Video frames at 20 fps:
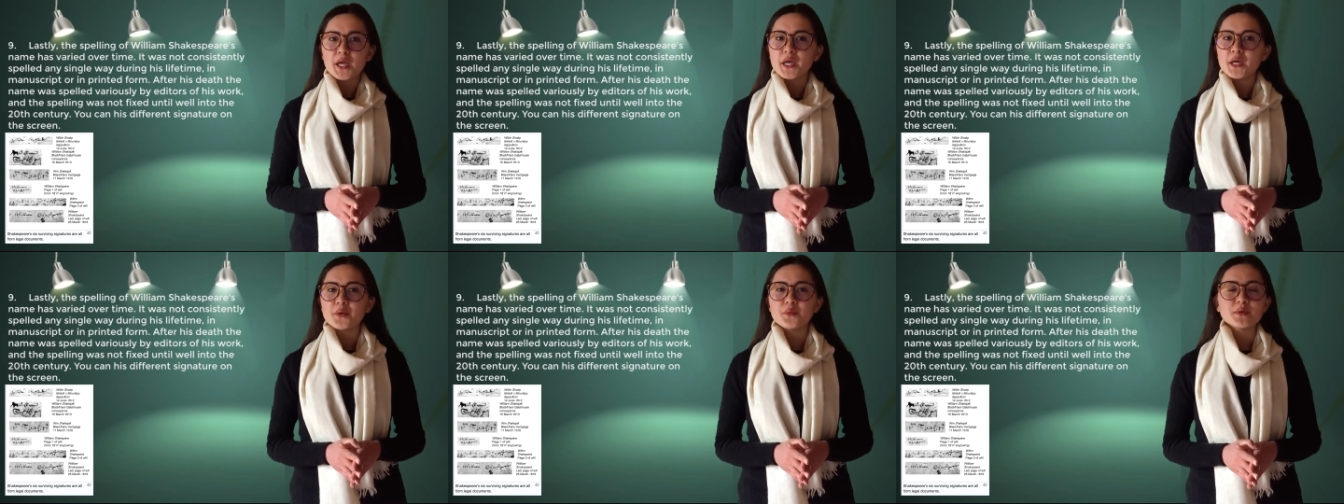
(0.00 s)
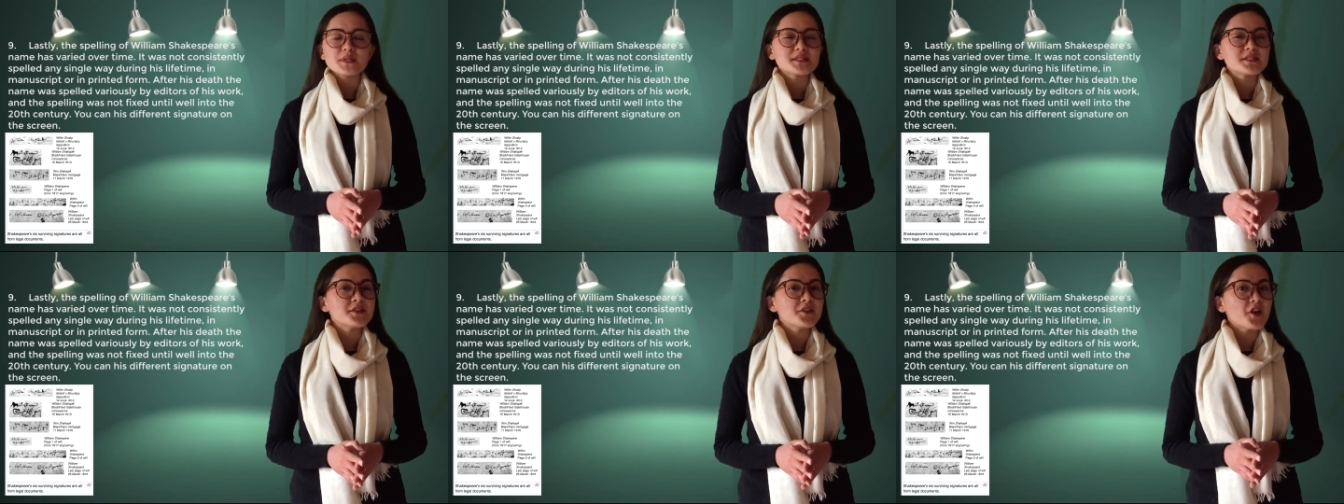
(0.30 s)
It
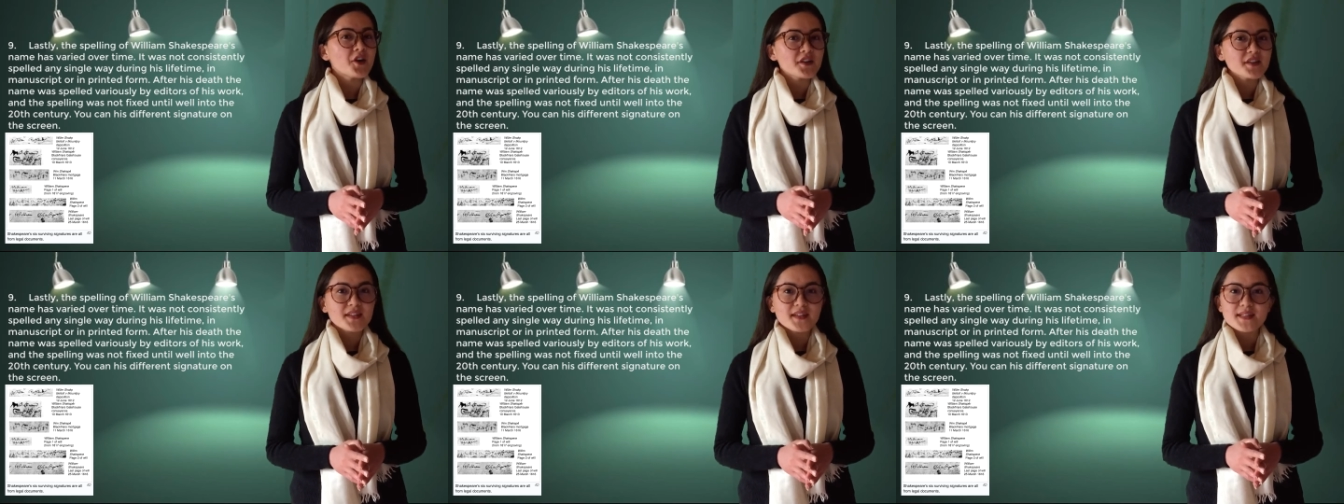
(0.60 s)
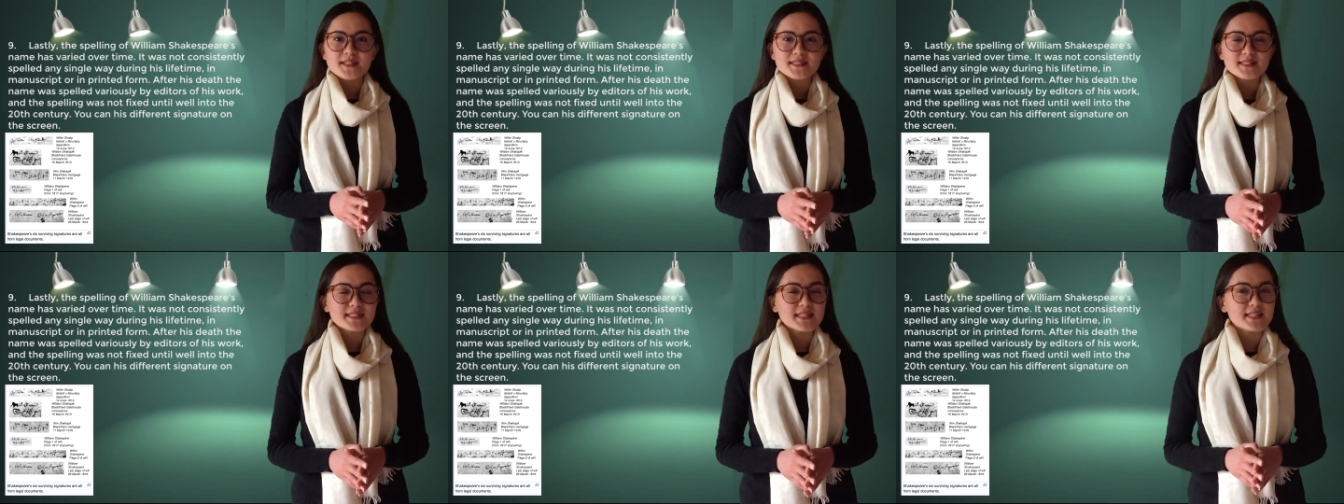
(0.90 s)
was not
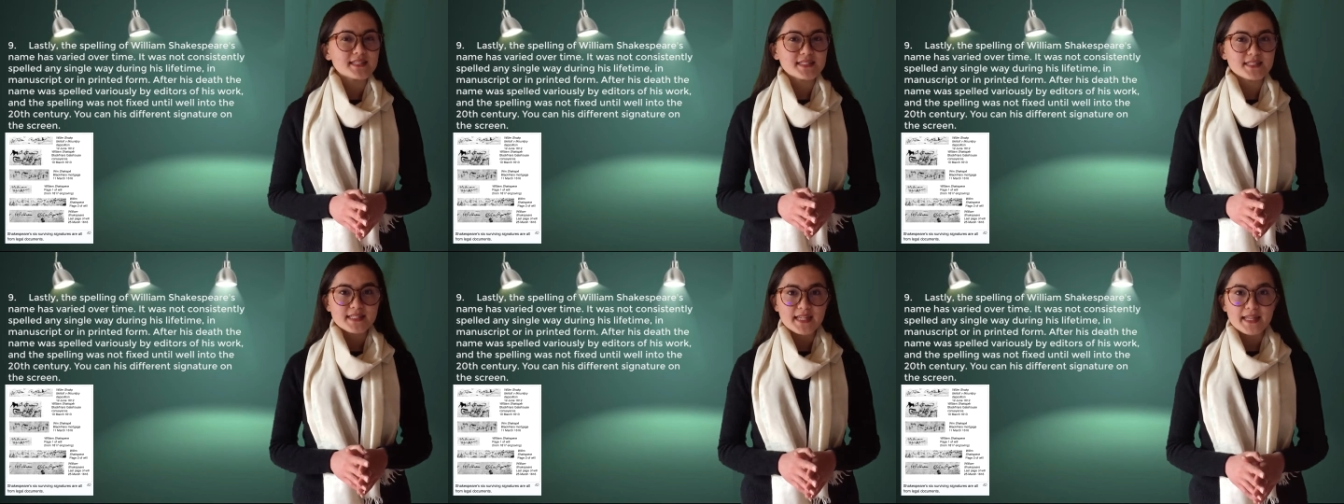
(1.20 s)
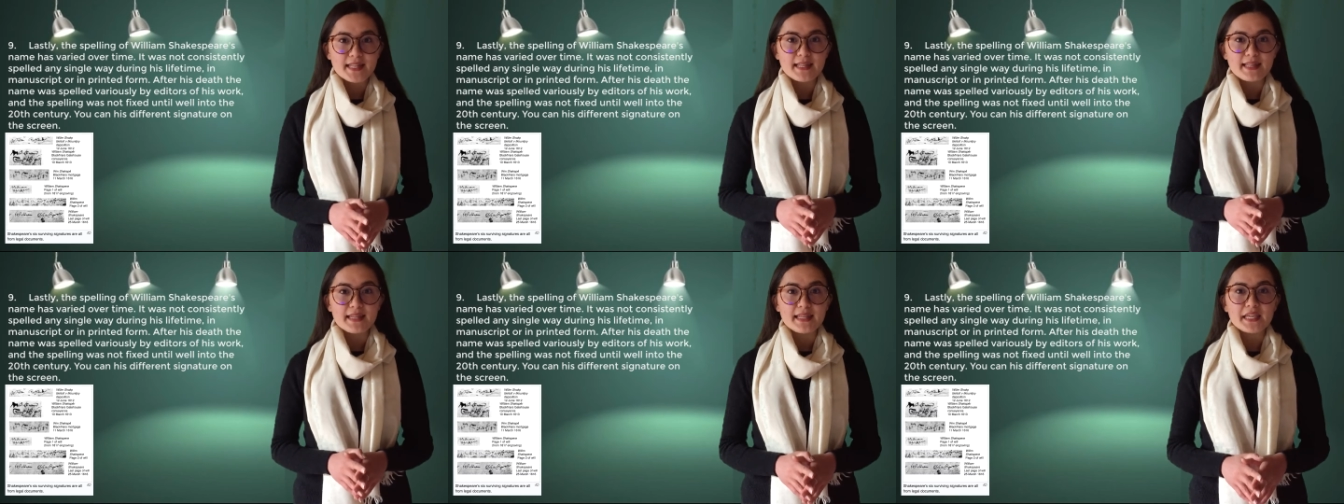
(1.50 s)

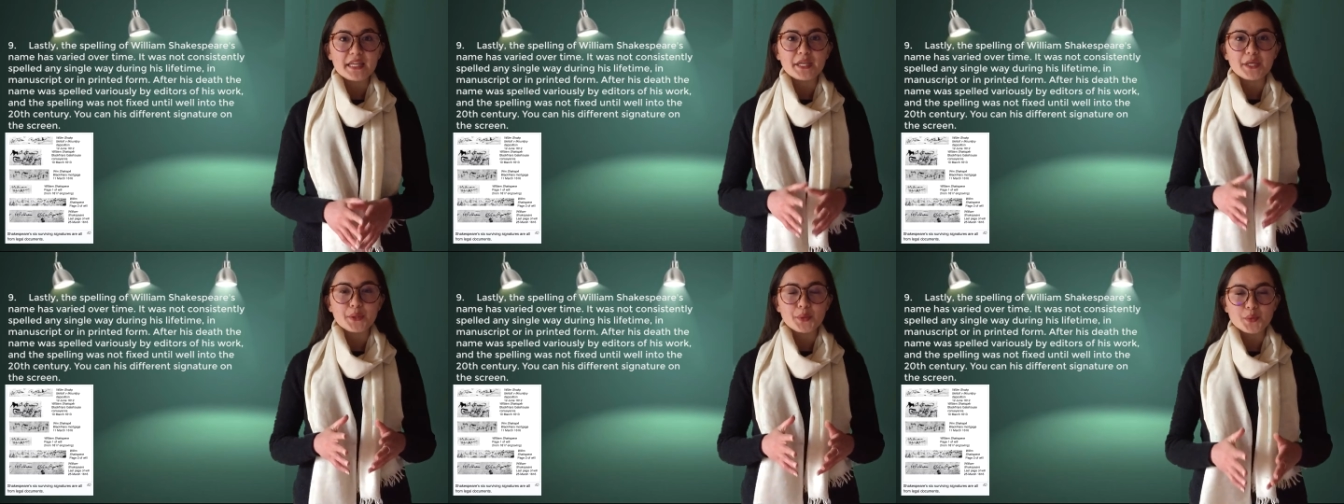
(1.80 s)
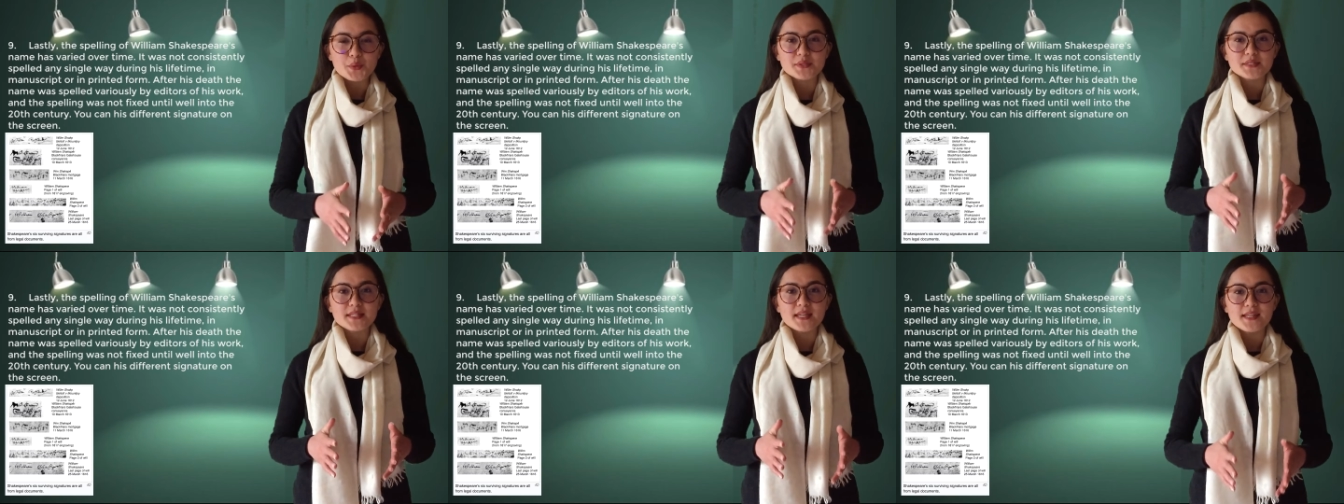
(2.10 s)
consistently
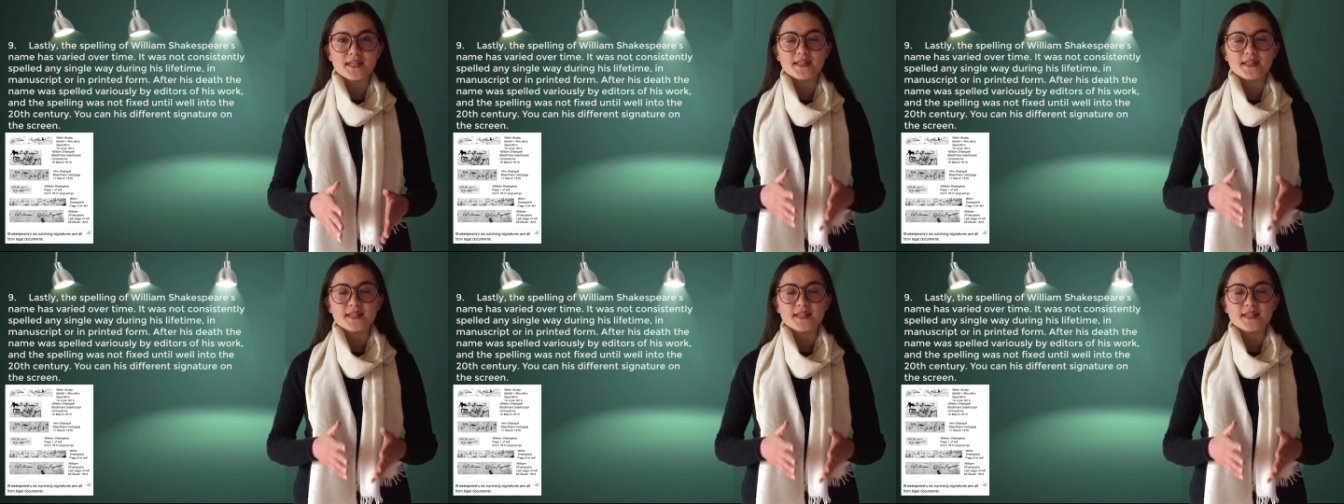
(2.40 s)
used